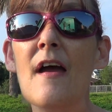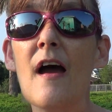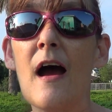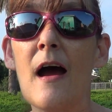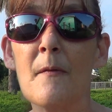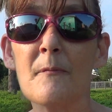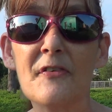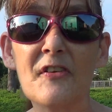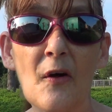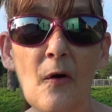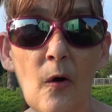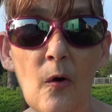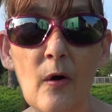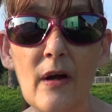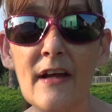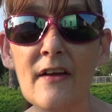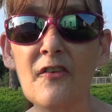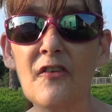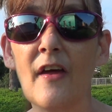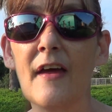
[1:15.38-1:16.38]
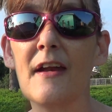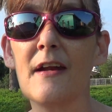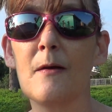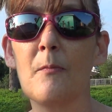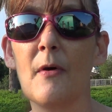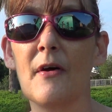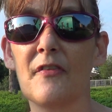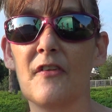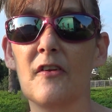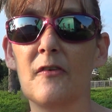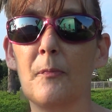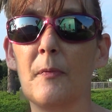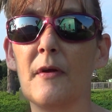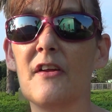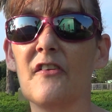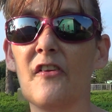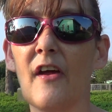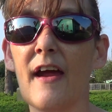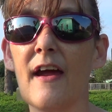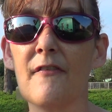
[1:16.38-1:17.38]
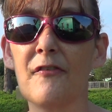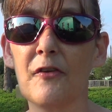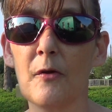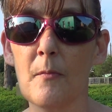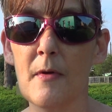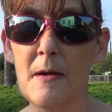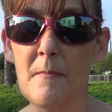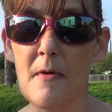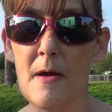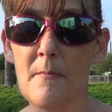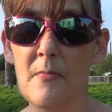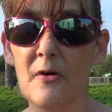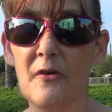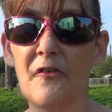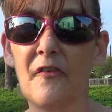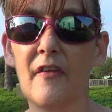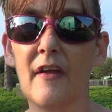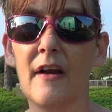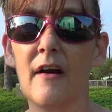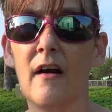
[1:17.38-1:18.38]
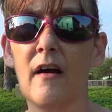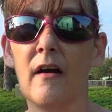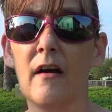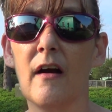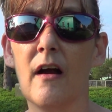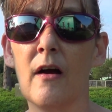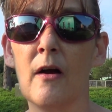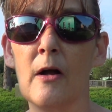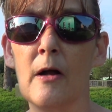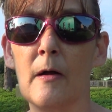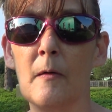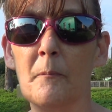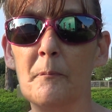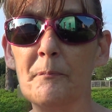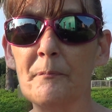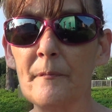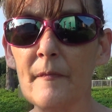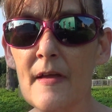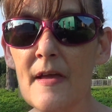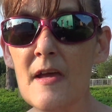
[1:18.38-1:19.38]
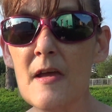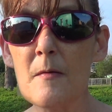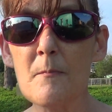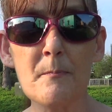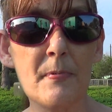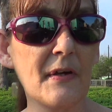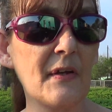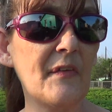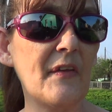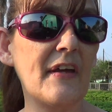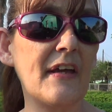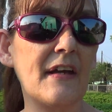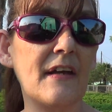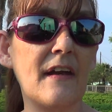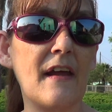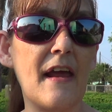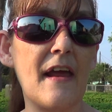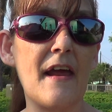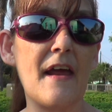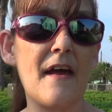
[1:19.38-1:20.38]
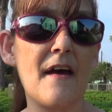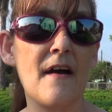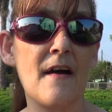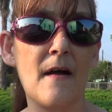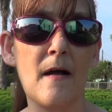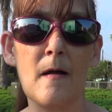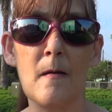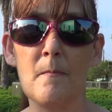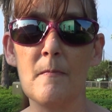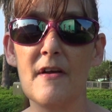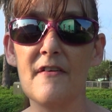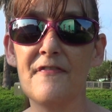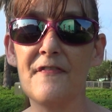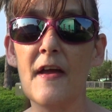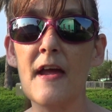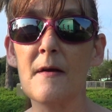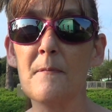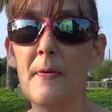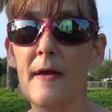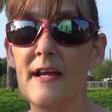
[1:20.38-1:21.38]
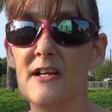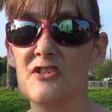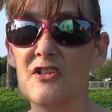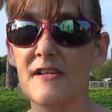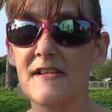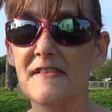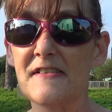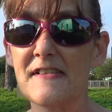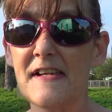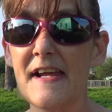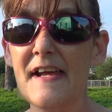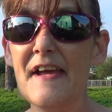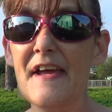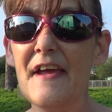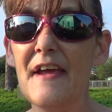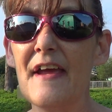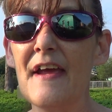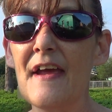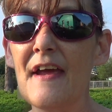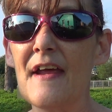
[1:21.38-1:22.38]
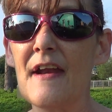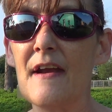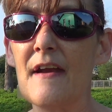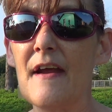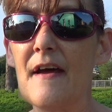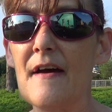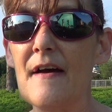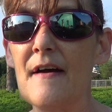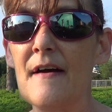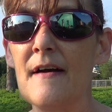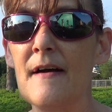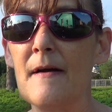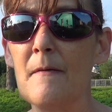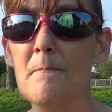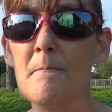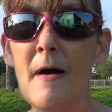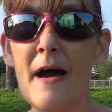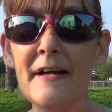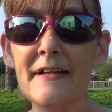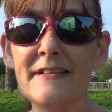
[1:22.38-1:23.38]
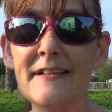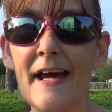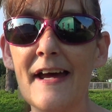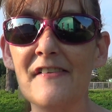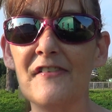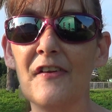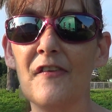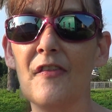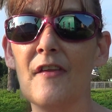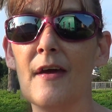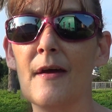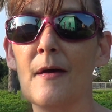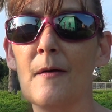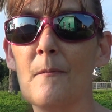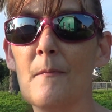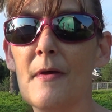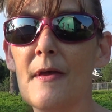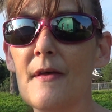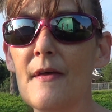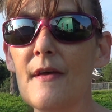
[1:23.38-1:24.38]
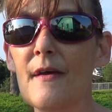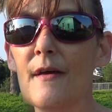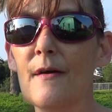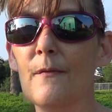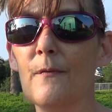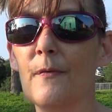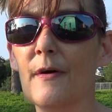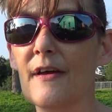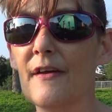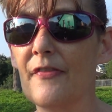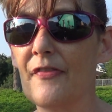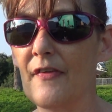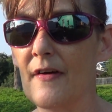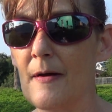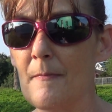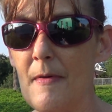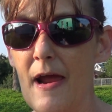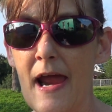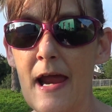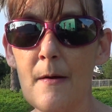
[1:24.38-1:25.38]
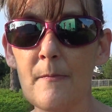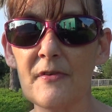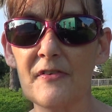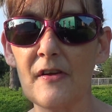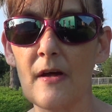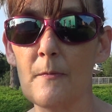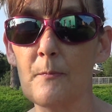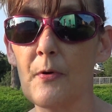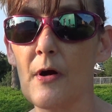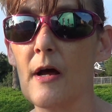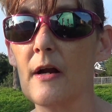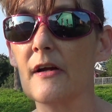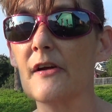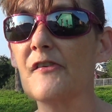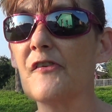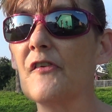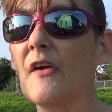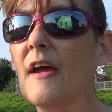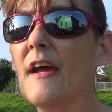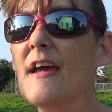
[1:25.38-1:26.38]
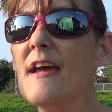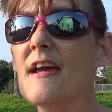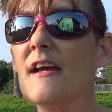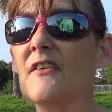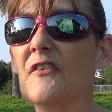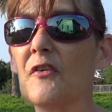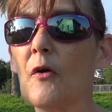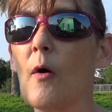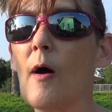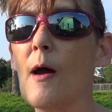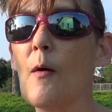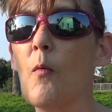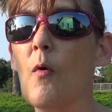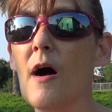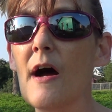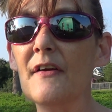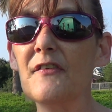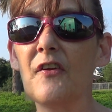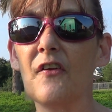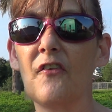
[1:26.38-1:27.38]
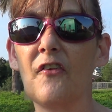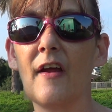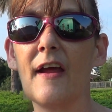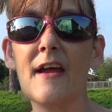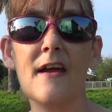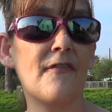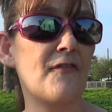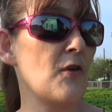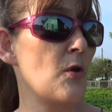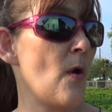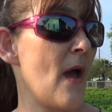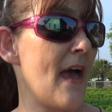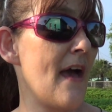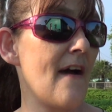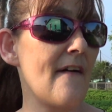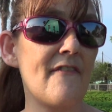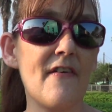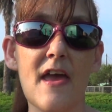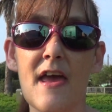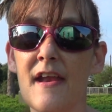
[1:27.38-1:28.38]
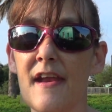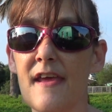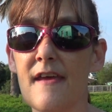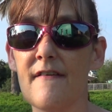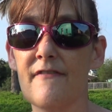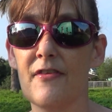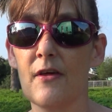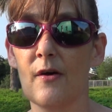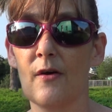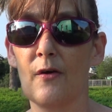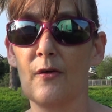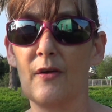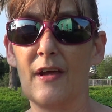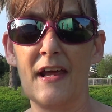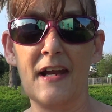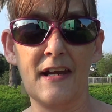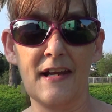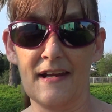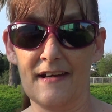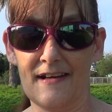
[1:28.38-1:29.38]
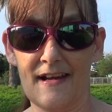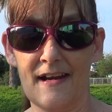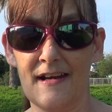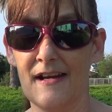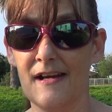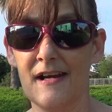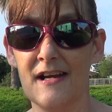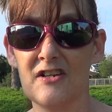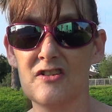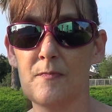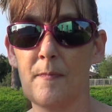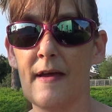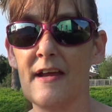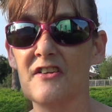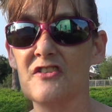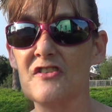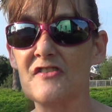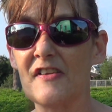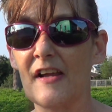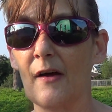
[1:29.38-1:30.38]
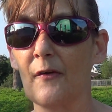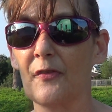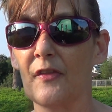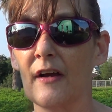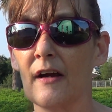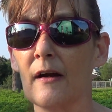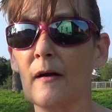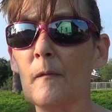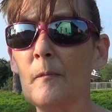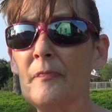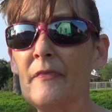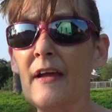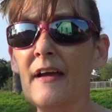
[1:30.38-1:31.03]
I'm so excited about this because I have so many members that are um, building um, fan pages and uh, monetizing them with um, Amazon products. And so I want to say if you have any of the any any niche pages out there,